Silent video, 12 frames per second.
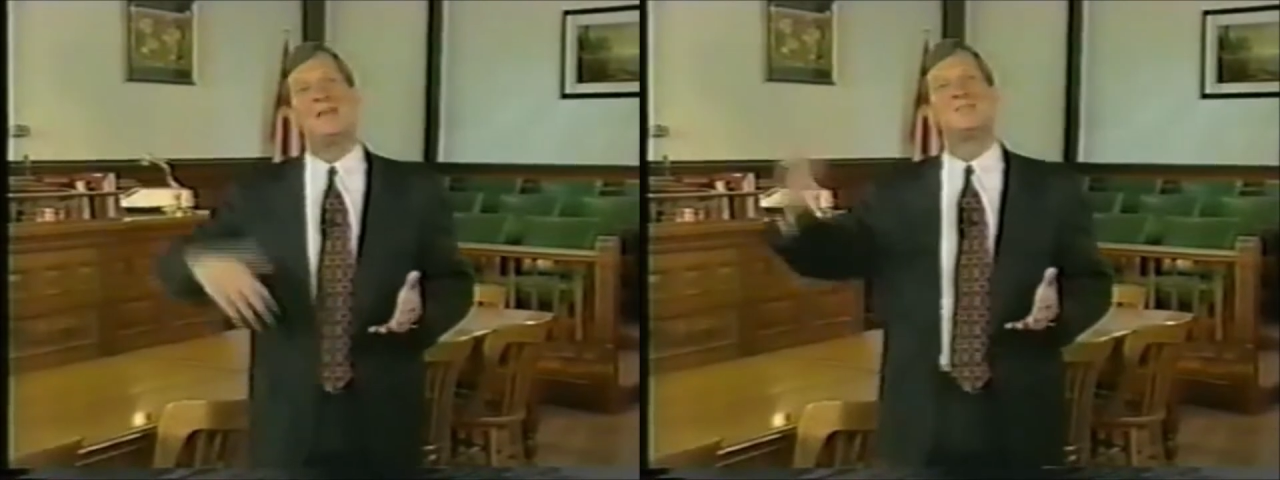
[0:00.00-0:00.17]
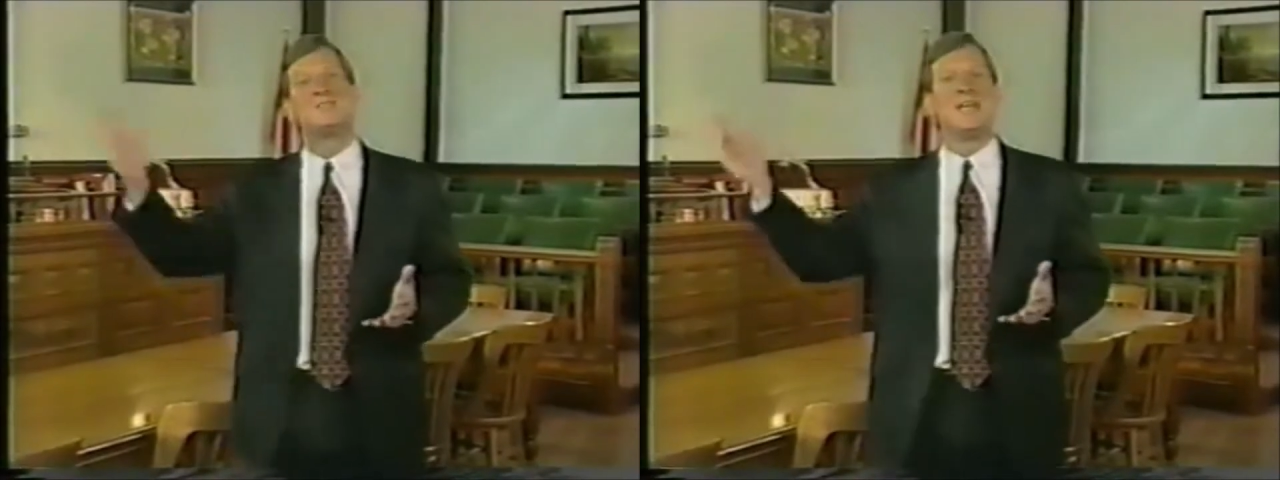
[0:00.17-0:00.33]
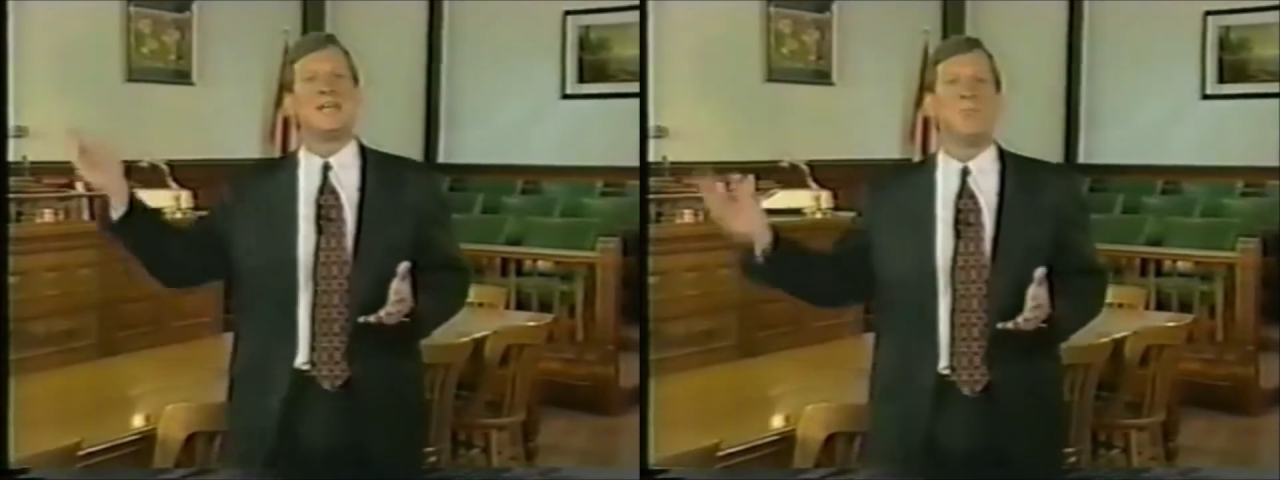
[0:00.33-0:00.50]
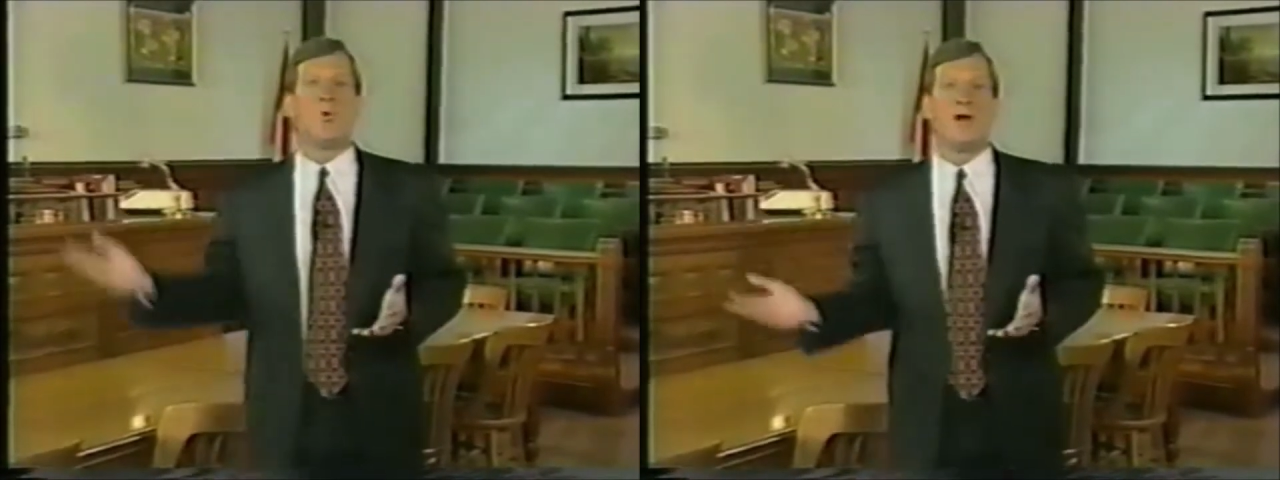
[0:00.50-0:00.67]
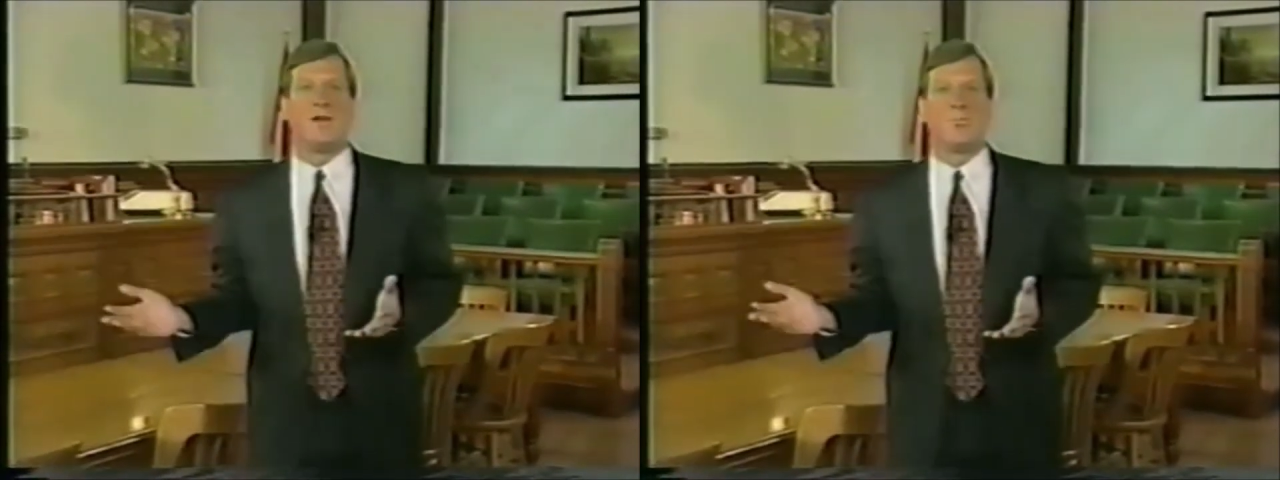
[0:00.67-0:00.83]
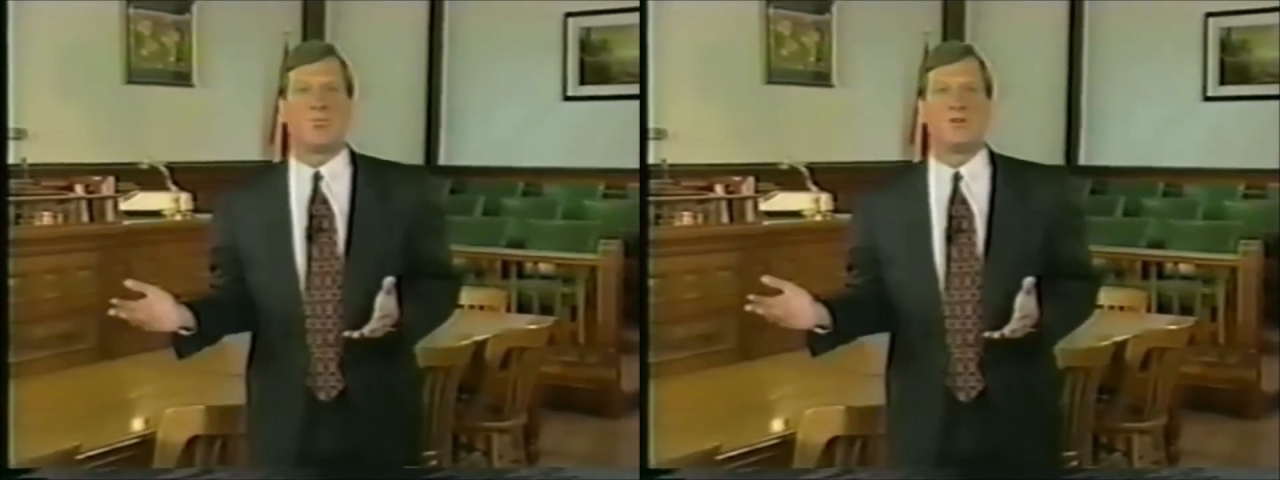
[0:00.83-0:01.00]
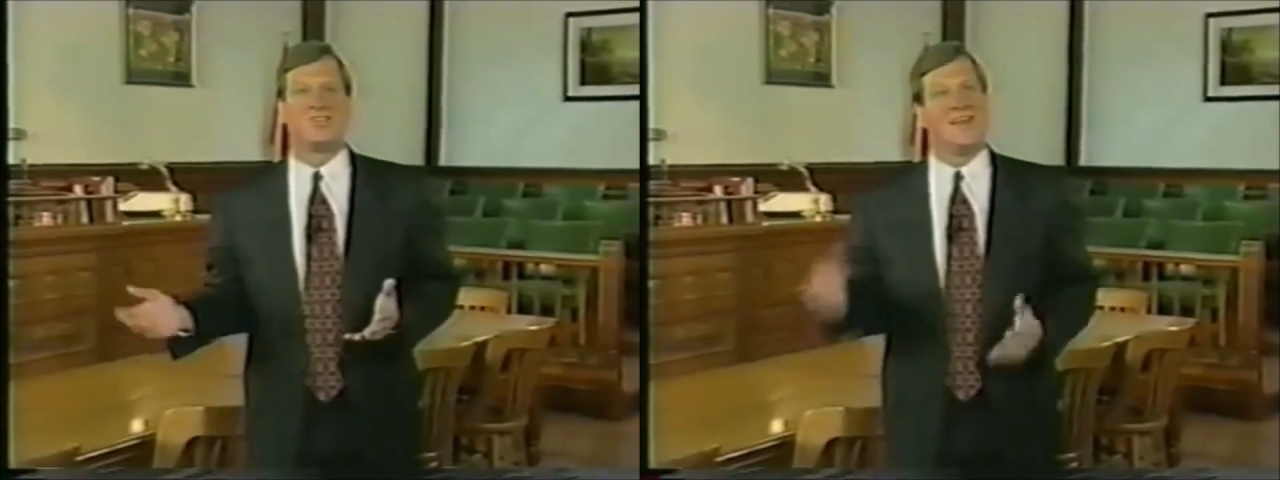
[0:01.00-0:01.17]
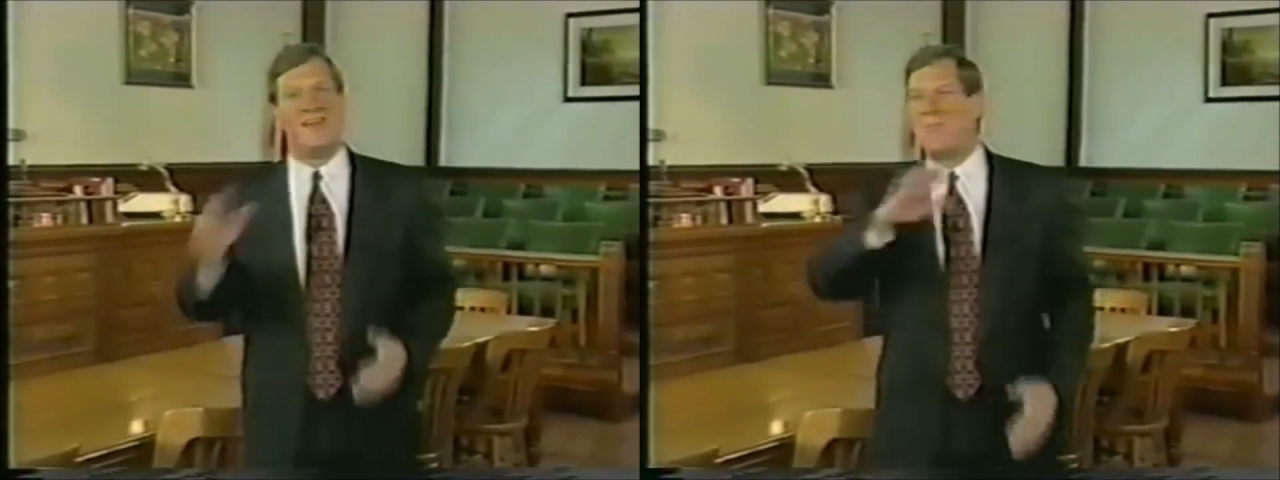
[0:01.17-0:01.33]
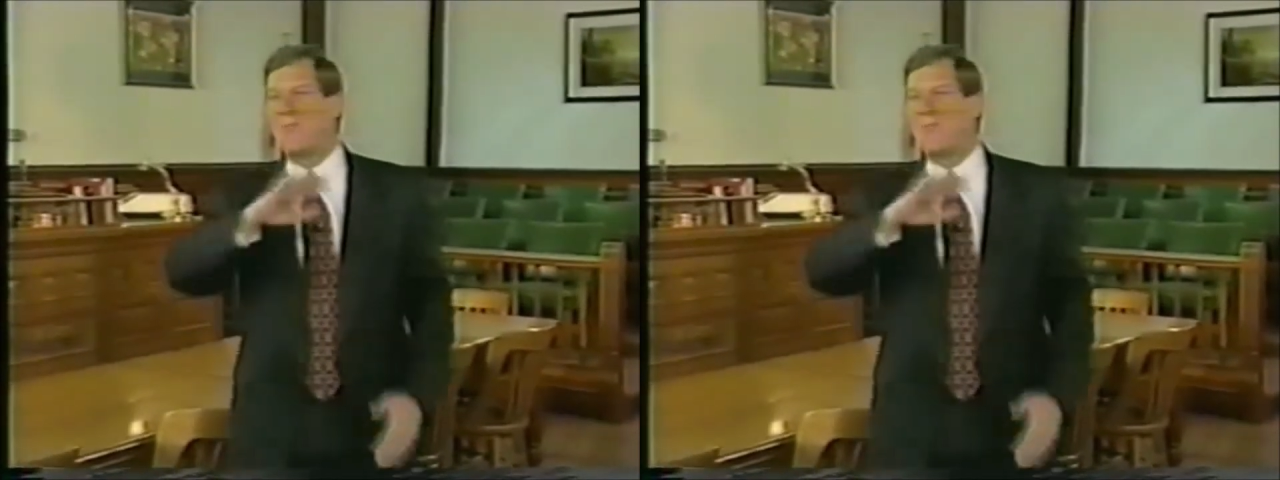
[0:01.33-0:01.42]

and to send him away to prison.